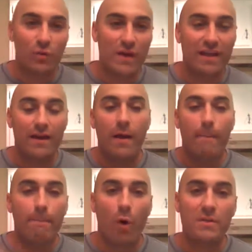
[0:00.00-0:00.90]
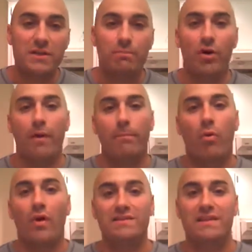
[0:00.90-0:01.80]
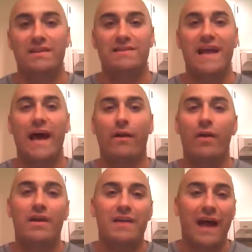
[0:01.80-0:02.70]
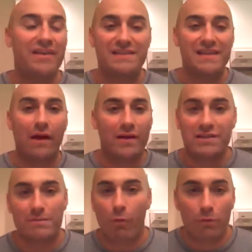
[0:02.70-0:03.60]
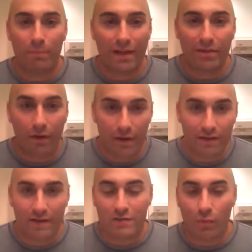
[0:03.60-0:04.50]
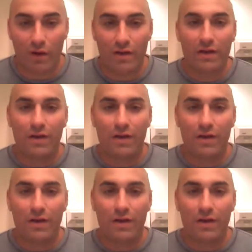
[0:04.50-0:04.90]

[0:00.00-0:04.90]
week, boom, he's putting up points against Seattle. I think Seattle gets smoked by 30 in this one.